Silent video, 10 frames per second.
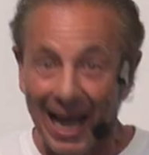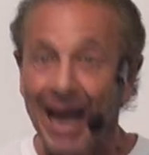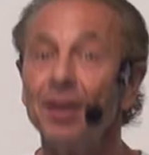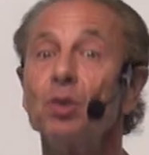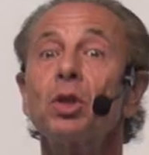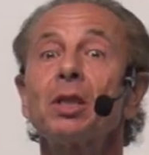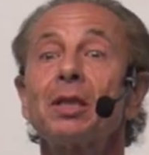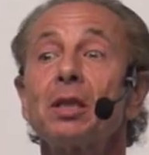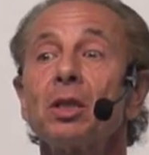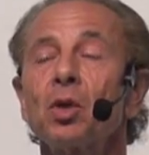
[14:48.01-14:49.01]
And there's, a,
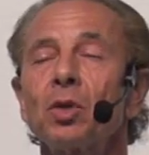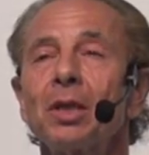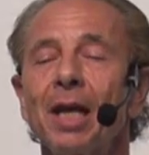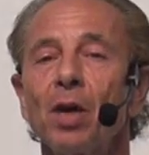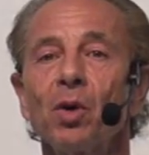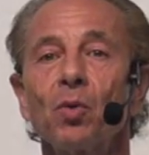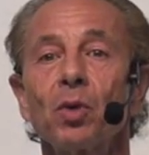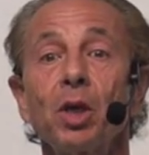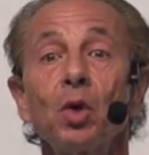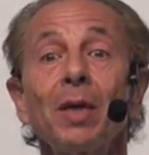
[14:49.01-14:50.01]
there's an area where
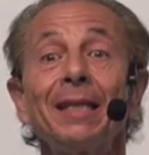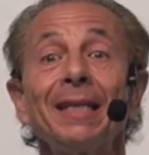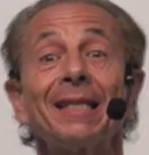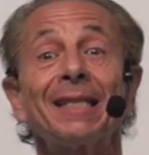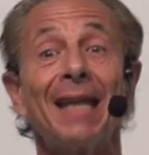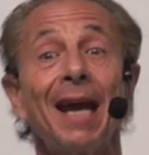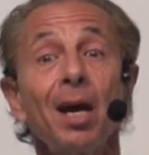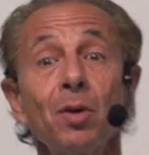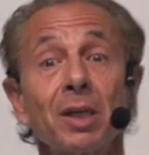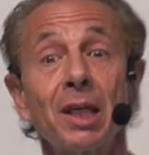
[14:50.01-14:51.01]
the anointing is
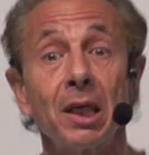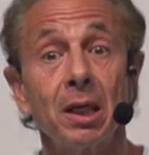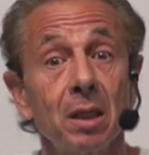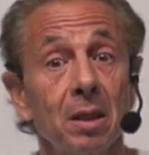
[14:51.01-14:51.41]
inherited.